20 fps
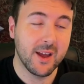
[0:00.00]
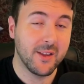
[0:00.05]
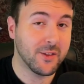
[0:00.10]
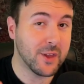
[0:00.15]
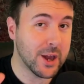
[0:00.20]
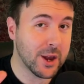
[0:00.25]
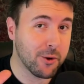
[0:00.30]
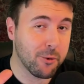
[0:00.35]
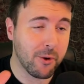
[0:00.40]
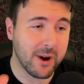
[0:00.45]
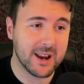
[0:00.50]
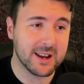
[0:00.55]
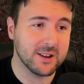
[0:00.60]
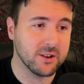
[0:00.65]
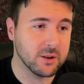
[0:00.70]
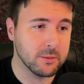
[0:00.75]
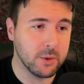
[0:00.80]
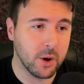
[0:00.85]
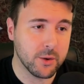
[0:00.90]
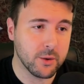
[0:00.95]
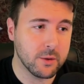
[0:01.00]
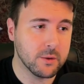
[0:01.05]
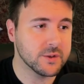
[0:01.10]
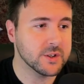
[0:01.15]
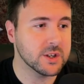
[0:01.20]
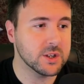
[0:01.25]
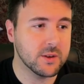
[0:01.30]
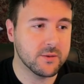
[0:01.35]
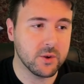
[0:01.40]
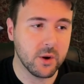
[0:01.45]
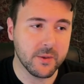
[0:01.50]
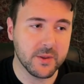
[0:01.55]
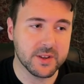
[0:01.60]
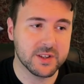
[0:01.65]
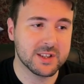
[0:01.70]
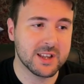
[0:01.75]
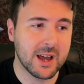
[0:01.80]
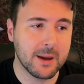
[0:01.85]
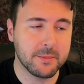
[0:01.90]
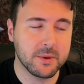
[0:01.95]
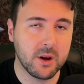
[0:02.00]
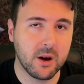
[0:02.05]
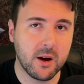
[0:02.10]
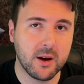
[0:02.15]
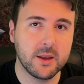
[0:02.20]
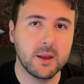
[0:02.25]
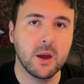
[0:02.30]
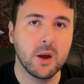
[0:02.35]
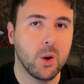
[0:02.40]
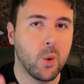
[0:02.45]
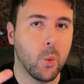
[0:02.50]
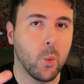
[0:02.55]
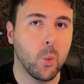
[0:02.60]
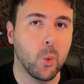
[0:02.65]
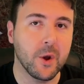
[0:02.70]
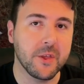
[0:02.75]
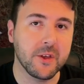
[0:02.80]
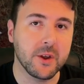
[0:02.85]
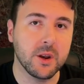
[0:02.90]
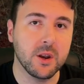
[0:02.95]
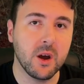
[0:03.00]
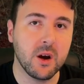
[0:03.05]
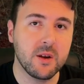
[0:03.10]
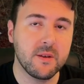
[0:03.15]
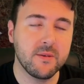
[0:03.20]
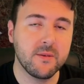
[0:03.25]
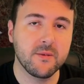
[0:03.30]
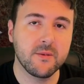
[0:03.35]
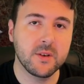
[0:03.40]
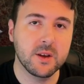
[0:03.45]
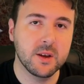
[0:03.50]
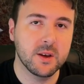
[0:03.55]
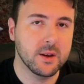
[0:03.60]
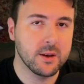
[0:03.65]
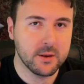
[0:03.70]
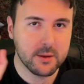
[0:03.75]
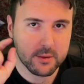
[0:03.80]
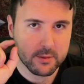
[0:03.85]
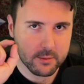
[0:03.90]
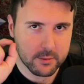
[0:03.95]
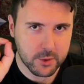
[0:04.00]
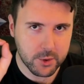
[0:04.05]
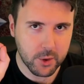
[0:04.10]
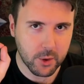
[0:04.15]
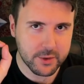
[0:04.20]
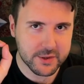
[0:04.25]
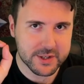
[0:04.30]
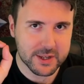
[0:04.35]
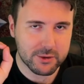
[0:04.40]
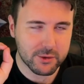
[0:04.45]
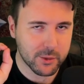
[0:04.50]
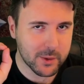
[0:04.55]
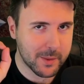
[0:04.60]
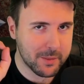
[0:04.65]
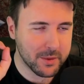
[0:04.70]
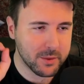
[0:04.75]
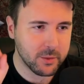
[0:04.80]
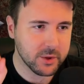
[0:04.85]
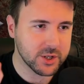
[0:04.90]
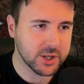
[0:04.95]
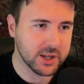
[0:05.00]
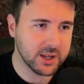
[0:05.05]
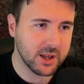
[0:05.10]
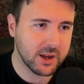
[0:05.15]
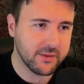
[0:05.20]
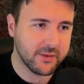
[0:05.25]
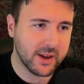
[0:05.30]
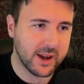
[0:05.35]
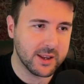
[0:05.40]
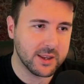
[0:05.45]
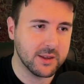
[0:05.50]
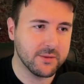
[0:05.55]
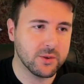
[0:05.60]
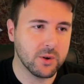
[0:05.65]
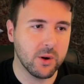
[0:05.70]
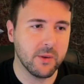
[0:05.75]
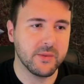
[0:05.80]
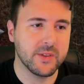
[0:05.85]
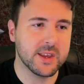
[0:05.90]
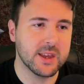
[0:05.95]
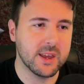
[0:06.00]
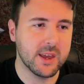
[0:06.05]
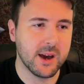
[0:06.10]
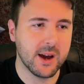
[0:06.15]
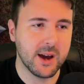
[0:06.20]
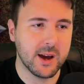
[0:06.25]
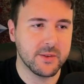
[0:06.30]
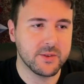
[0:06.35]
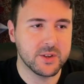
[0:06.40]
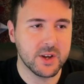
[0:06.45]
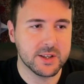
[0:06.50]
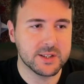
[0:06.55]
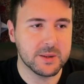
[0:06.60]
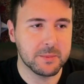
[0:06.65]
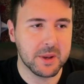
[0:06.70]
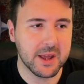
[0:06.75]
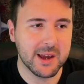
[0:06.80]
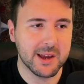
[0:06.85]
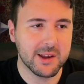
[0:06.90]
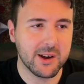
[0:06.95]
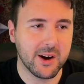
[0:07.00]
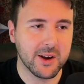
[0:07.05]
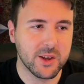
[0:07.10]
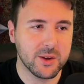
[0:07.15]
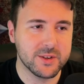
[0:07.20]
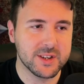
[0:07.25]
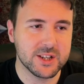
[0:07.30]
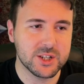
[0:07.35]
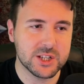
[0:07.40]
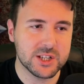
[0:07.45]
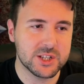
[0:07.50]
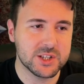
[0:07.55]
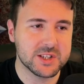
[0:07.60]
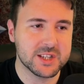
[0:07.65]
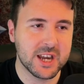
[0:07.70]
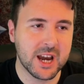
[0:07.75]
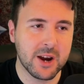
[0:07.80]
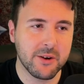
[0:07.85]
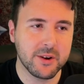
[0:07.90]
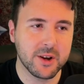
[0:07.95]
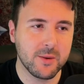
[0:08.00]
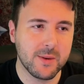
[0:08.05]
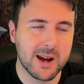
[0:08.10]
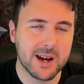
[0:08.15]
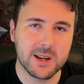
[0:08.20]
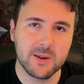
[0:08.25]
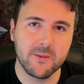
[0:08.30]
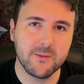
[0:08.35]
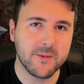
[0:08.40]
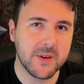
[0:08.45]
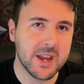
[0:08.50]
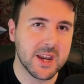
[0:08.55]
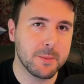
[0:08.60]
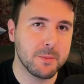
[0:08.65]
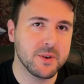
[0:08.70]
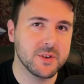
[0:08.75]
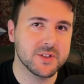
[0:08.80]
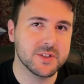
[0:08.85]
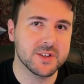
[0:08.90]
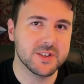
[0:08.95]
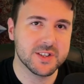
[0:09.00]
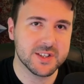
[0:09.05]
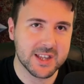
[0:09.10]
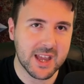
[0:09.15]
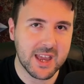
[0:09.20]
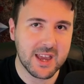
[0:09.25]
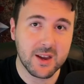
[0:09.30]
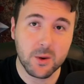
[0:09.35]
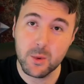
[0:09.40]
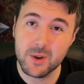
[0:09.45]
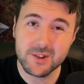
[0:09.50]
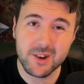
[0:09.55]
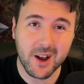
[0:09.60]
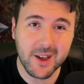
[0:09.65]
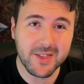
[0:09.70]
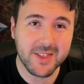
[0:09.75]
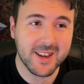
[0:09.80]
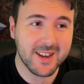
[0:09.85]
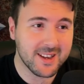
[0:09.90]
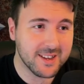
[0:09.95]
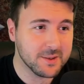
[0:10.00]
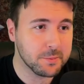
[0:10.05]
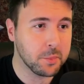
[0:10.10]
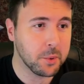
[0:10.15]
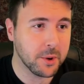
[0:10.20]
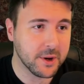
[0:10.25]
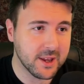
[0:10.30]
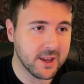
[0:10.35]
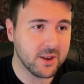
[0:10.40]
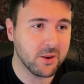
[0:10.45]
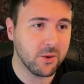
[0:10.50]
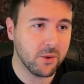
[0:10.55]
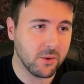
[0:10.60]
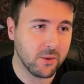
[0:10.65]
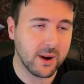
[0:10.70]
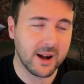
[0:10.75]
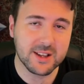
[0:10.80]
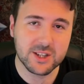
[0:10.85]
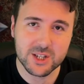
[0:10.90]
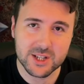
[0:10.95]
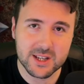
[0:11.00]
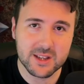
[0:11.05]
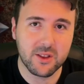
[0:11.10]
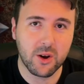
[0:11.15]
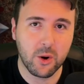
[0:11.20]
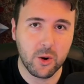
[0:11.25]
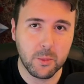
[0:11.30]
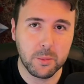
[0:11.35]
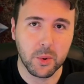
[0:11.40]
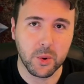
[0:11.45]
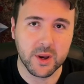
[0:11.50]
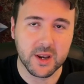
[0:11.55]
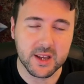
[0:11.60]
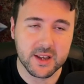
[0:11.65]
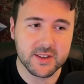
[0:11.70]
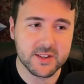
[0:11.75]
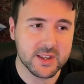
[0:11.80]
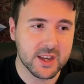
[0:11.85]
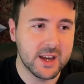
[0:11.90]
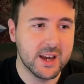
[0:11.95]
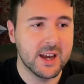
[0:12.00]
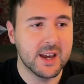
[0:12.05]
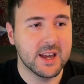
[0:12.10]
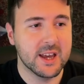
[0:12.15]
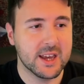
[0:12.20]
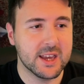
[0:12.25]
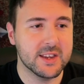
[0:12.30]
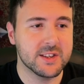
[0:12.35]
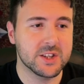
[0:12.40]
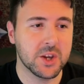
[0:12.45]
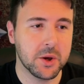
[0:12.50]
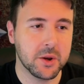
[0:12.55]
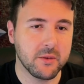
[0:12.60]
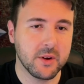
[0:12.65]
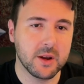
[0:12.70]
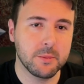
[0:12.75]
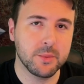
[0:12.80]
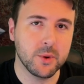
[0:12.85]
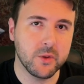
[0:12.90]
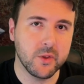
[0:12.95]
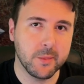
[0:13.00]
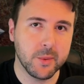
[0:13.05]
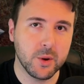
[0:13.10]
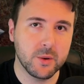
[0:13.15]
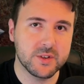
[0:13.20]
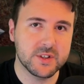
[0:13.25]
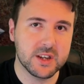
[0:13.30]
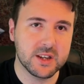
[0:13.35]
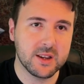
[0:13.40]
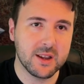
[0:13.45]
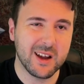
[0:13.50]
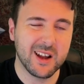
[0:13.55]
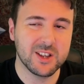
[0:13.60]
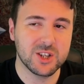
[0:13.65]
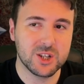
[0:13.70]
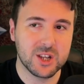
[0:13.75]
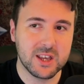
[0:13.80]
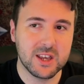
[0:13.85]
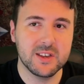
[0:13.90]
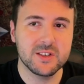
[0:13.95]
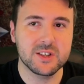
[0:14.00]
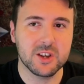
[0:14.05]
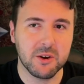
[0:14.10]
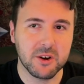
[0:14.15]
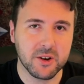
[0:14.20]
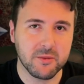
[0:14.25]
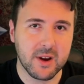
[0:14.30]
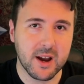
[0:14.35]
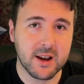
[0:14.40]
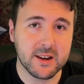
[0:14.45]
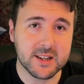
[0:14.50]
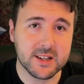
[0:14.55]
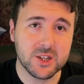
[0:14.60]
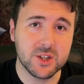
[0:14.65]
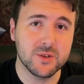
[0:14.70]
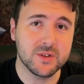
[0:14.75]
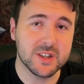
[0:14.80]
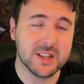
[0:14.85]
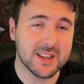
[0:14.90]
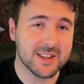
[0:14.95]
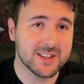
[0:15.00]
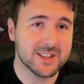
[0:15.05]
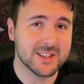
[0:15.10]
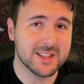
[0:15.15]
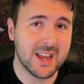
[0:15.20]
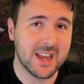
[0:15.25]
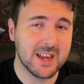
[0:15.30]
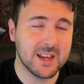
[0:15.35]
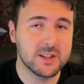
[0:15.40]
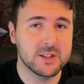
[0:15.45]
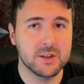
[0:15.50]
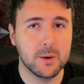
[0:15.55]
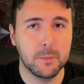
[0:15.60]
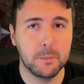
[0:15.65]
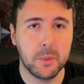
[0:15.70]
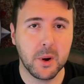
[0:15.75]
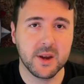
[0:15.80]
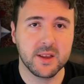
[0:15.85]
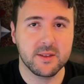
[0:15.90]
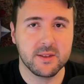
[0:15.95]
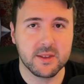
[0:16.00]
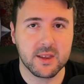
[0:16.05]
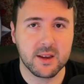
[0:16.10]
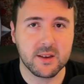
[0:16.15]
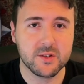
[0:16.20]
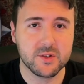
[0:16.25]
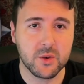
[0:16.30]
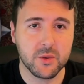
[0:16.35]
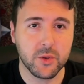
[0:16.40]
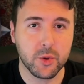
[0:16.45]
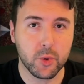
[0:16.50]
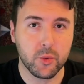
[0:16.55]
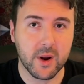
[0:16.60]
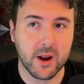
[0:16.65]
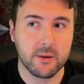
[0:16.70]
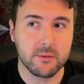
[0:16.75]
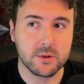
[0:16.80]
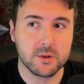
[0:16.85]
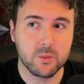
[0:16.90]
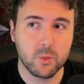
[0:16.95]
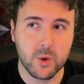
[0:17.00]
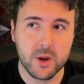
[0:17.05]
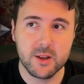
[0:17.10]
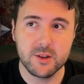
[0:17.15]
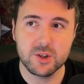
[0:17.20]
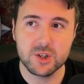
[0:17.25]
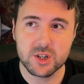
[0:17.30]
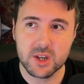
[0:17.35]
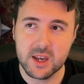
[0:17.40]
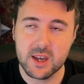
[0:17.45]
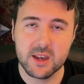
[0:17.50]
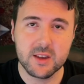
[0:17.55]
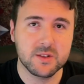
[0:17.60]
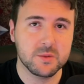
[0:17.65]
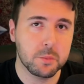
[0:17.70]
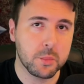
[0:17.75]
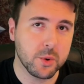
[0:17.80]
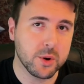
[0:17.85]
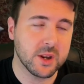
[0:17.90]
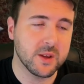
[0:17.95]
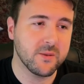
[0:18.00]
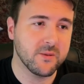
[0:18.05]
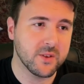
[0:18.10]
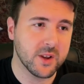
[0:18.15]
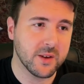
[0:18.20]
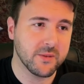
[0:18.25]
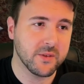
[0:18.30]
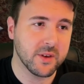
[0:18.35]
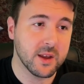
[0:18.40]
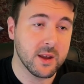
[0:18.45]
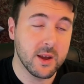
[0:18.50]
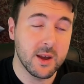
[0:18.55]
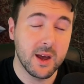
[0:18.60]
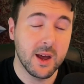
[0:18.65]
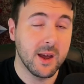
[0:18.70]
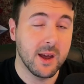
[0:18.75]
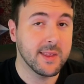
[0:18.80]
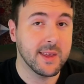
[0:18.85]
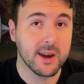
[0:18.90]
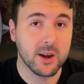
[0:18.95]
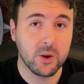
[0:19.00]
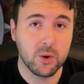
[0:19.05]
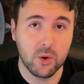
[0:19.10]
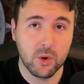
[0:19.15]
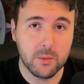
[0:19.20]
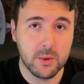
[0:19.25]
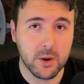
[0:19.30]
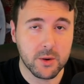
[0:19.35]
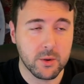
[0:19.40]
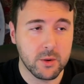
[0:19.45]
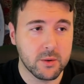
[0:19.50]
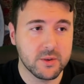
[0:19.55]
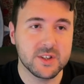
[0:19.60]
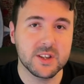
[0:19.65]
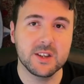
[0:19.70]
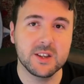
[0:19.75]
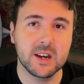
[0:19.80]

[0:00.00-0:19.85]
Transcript: They're great little models. You've got the stab guy with a knife, not secret weapon, which I love, and you've got the dirty player guy who's actually just carrying around a venomous snake, which I think is pretty cool. Actually, the whole point is he's going around putting the boot in. Actually, he's going around and using his snake to bite things on the ground, which is pretty fluffy. They're cool models.